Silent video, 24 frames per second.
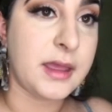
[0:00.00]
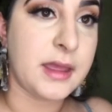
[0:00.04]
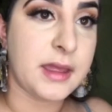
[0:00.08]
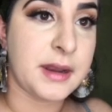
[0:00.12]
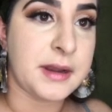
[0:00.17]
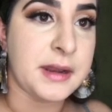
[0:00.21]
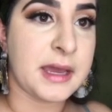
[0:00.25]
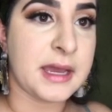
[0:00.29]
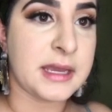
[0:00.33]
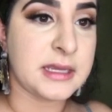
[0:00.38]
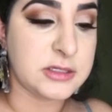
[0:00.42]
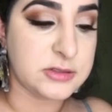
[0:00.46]

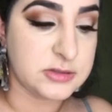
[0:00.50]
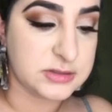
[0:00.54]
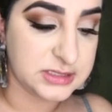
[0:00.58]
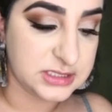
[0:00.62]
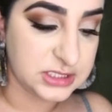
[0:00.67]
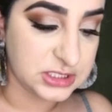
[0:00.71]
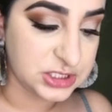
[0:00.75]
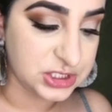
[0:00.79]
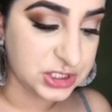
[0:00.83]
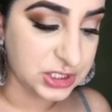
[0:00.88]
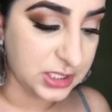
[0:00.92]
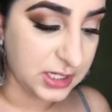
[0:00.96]
And I use
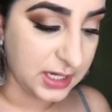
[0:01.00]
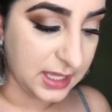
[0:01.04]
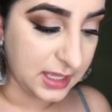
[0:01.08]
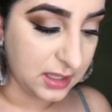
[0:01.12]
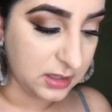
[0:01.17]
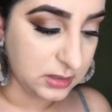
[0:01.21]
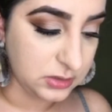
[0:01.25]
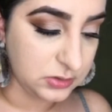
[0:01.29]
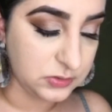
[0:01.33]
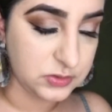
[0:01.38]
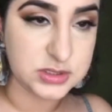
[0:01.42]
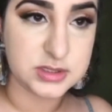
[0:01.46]
the
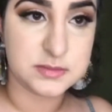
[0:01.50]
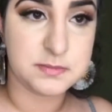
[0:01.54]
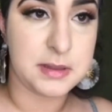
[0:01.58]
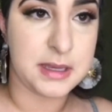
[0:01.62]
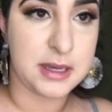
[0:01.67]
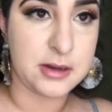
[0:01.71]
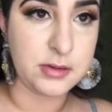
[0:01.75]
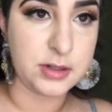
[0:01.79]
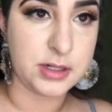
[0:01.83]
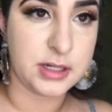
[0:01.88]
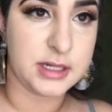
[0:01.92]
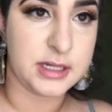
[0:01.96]
Chanel loose
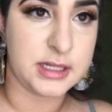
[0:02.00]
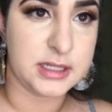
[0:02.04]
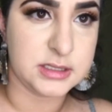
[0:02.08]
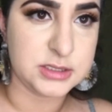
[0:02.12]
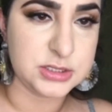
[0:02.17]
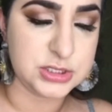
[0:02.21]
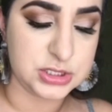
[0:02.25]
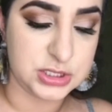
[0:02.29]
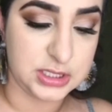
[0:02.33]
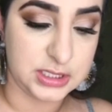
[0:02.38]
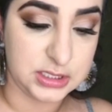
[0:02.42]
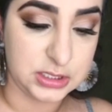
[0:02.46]
powder in
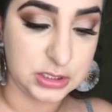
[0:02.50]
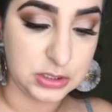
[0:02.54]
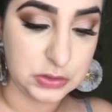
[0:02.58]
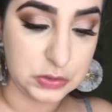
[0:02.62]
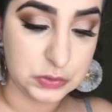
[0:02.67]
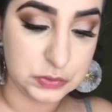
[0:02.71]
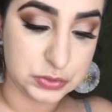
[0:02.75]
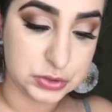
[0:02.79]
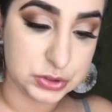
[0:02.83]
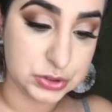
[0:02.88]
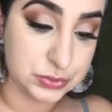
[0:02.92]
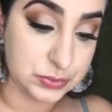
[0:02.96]
shade
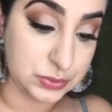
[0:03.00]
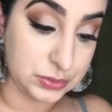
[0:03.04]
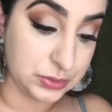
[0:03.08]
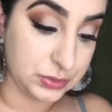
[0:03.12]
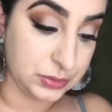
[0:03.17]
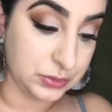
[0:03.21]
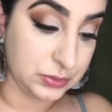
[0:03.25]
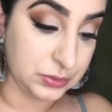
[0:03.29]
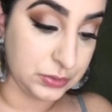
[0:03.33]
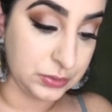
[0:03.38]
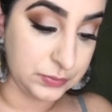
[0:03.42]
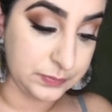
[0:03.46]

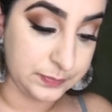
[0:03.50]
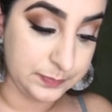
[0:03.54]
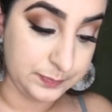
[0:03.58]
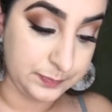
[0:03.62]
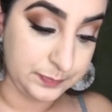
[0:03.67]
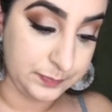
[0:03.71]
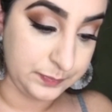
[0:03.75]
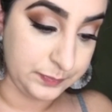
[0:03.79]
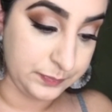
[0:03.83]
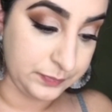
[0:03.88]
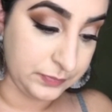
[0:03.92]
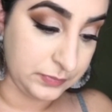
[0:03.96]
Neutral
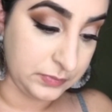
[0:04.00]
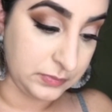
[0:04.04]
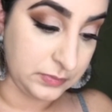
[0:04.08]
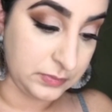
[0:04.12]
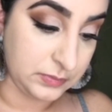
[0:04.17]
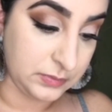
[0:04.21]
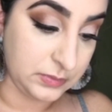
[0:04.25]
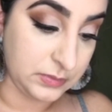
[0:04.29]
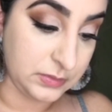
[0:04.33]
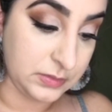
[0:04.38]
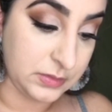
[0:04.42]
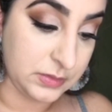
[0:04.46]

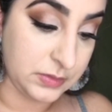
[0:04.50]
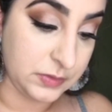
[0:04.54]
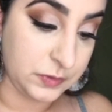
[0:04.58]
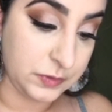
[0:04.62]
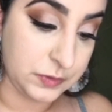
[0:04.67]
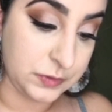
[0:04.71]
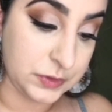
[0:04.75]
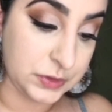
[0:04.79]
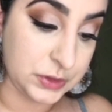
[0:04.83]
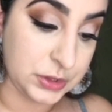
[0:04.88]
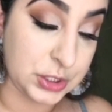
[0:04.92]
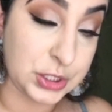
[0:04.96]

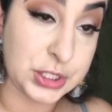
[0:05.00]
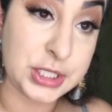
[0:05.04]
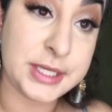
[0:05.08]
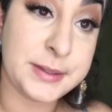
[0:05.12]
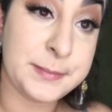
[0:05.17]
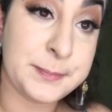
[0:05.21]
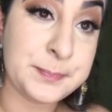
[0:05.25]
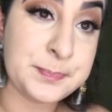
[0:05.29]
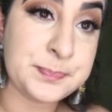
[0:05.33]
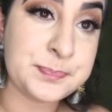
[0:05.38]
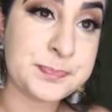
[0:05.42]
30.